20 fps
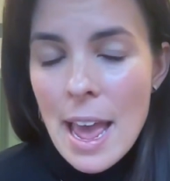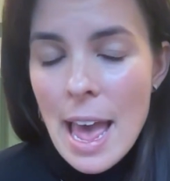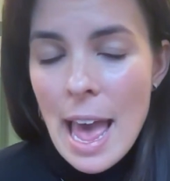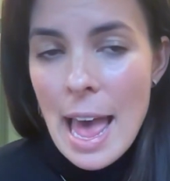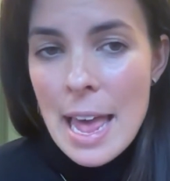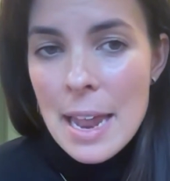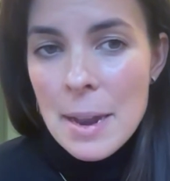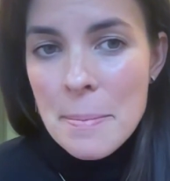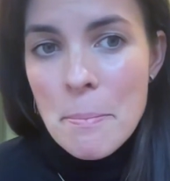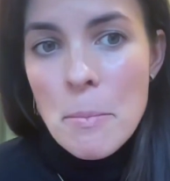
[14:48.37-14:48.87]

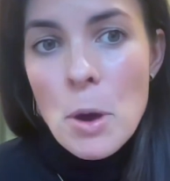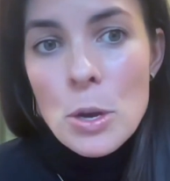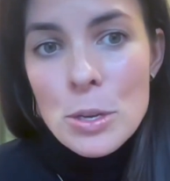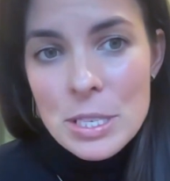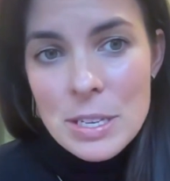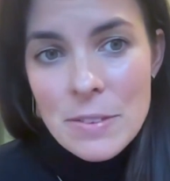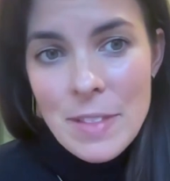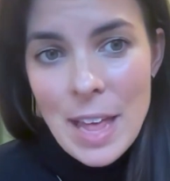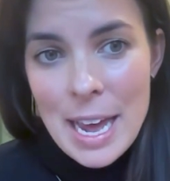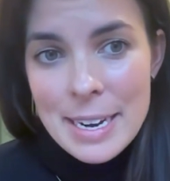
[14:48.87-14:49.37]
And
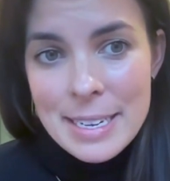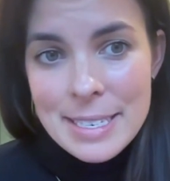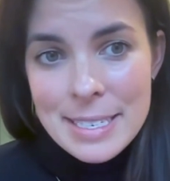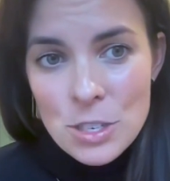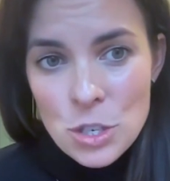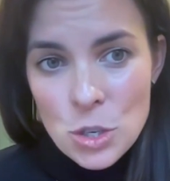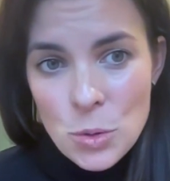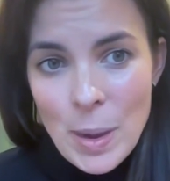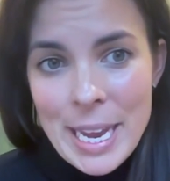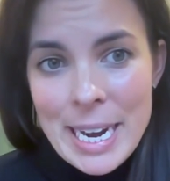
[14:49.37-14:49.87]
most of that is
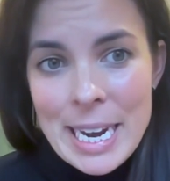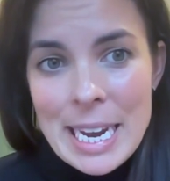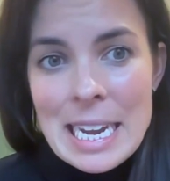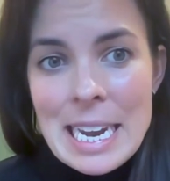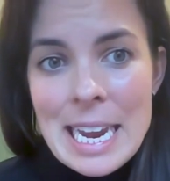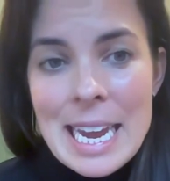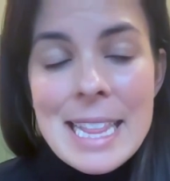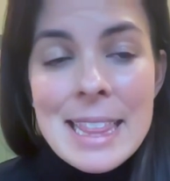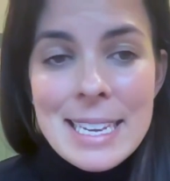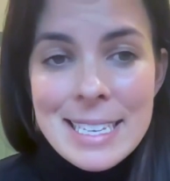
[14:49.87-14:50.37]

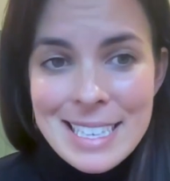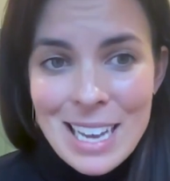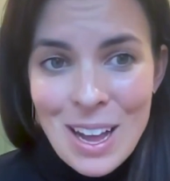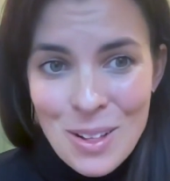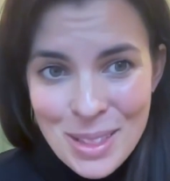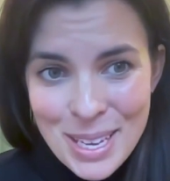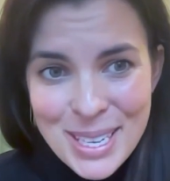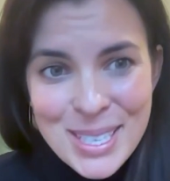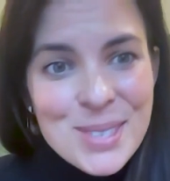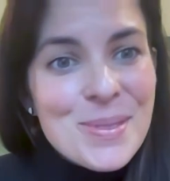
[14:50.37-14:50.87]
situated in the
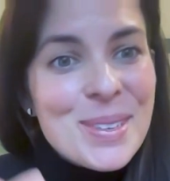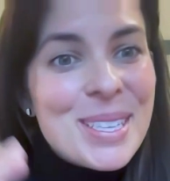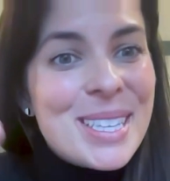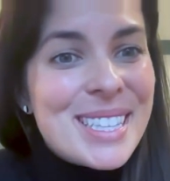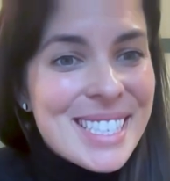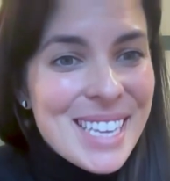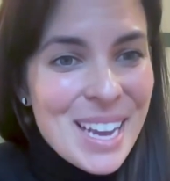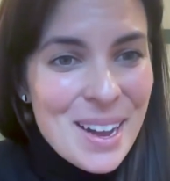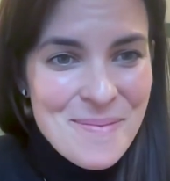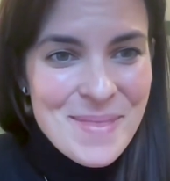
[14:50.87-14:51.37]
Southeast with
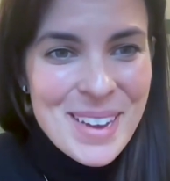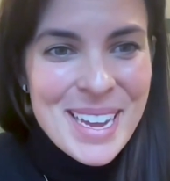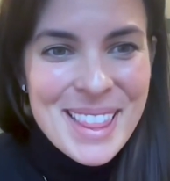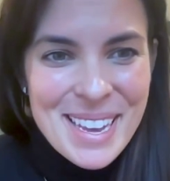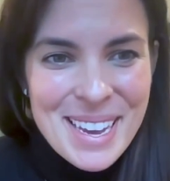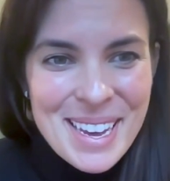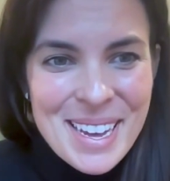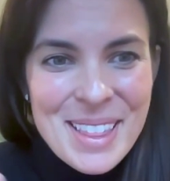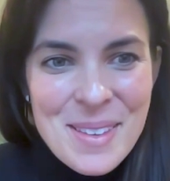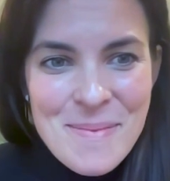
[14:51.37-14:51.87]
some in
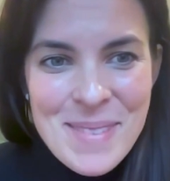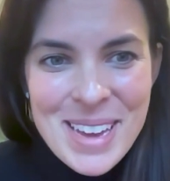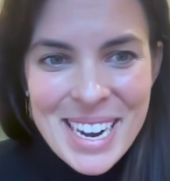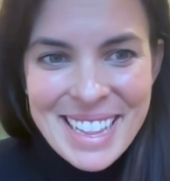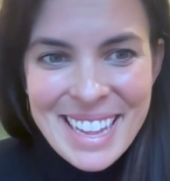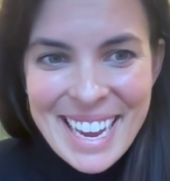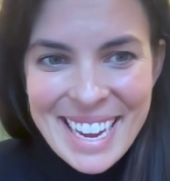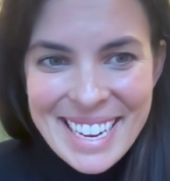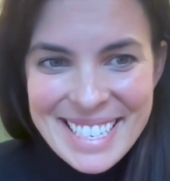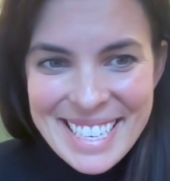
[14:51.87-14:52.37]
the
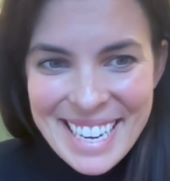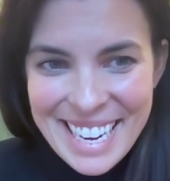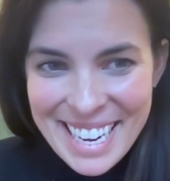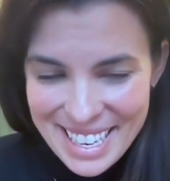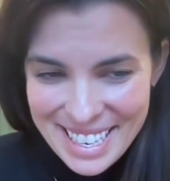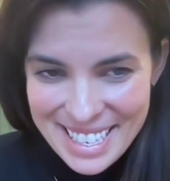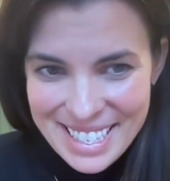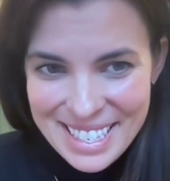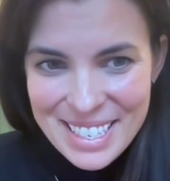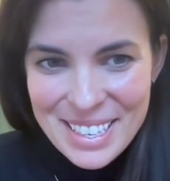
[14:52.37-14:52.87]
Mid-Atlantic
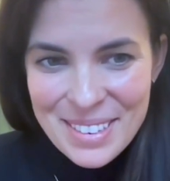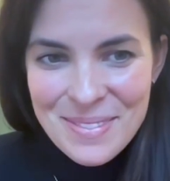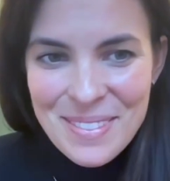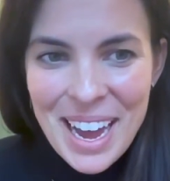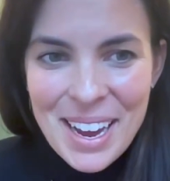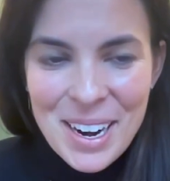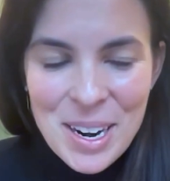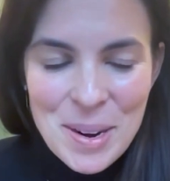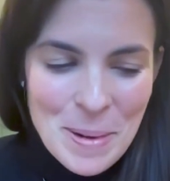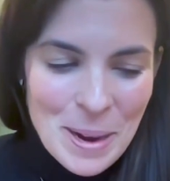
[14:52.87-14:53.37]
because you've
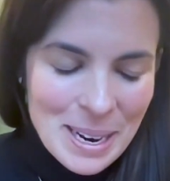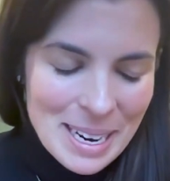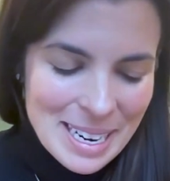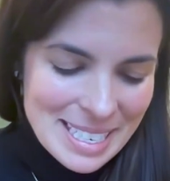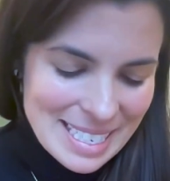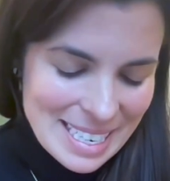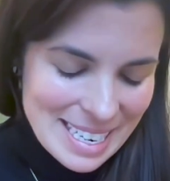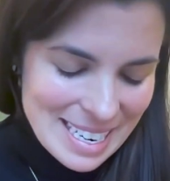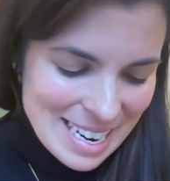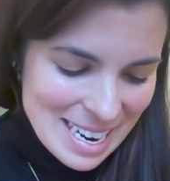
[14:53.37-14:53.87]
had our
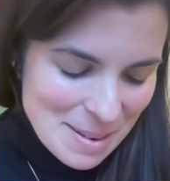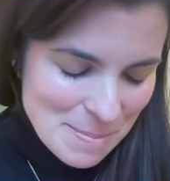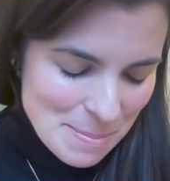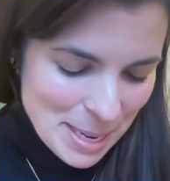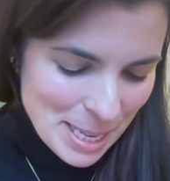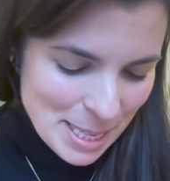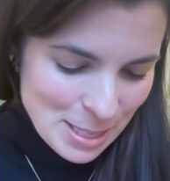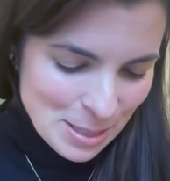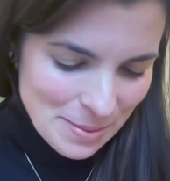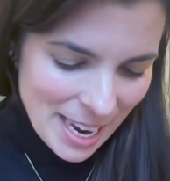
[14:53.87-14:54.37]
product in
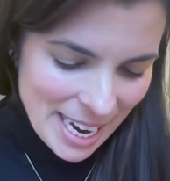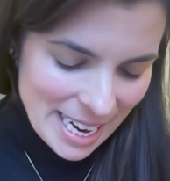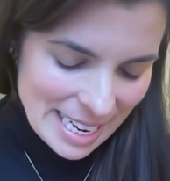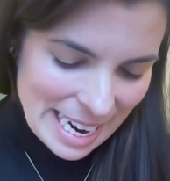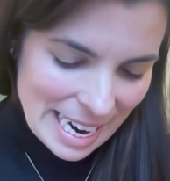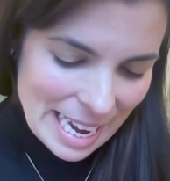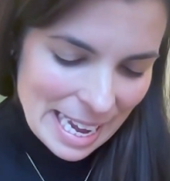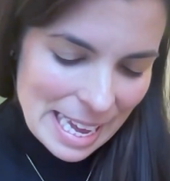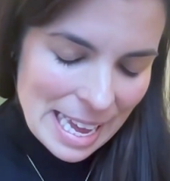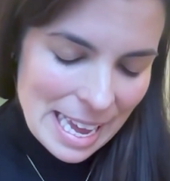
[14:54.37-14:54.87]

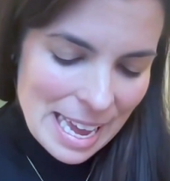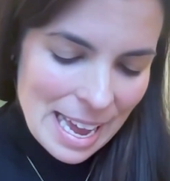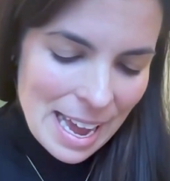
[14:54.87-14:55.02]
Pennsylvania.